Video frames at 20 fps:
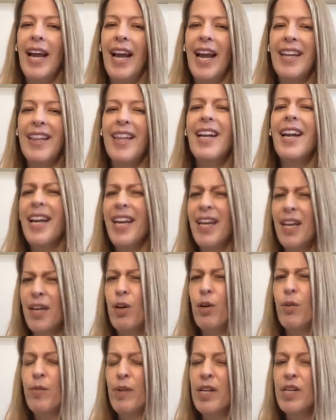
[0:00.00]
And then I'm going to
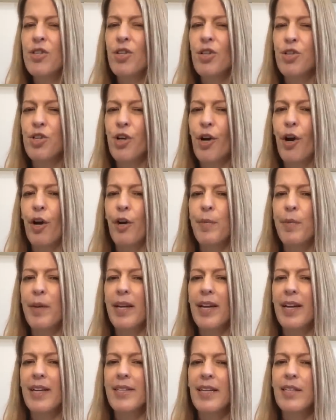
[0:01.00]
go read your chart
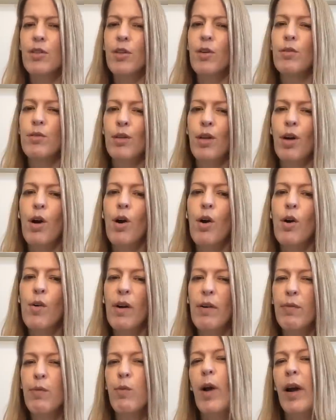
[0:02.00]
because I don't
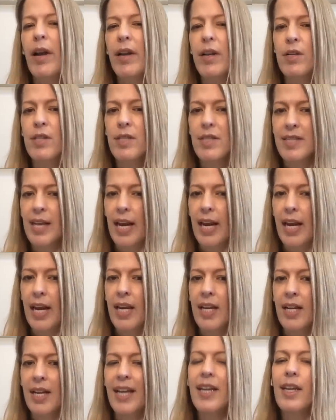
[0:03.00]
know if what you're
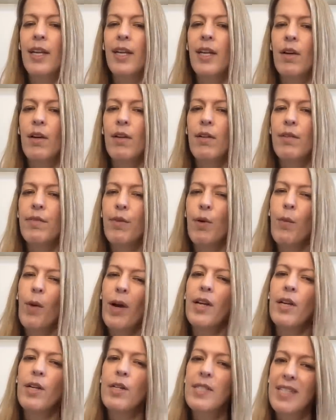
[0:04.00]
saying, like for
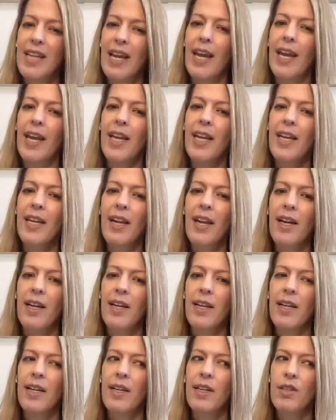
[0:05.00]
what you're saying
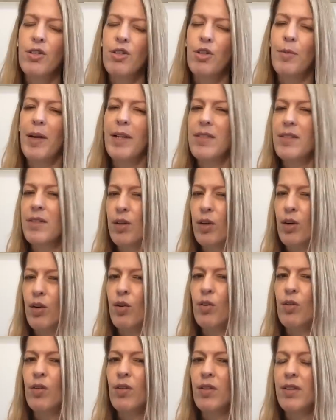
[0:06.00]
2 months
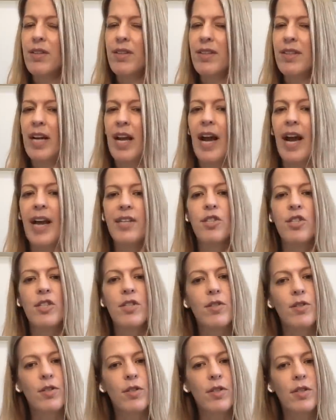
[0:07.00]
ago, I
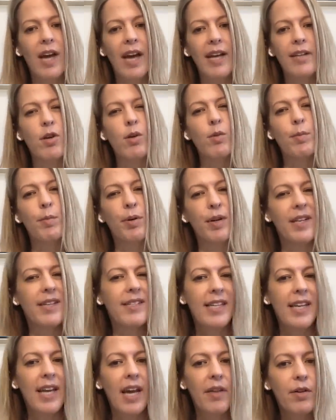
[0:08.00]
don't put it
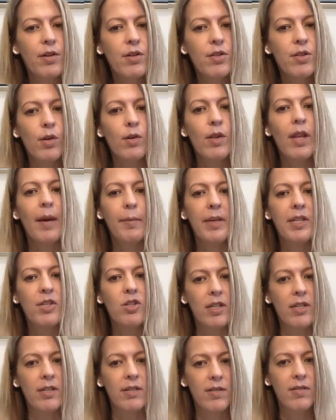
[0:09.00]
together. So let me
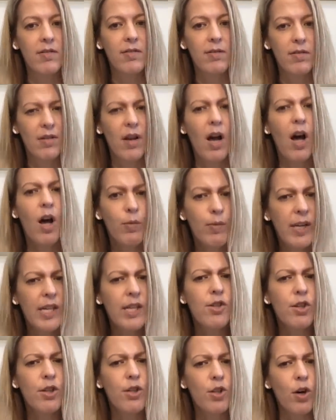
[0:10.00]
just I'll
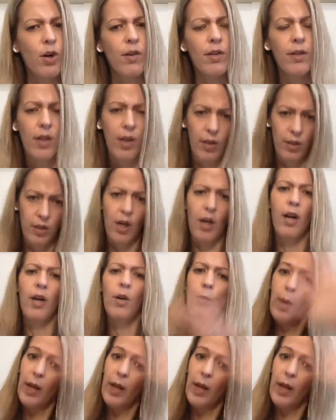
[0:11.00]
read your chart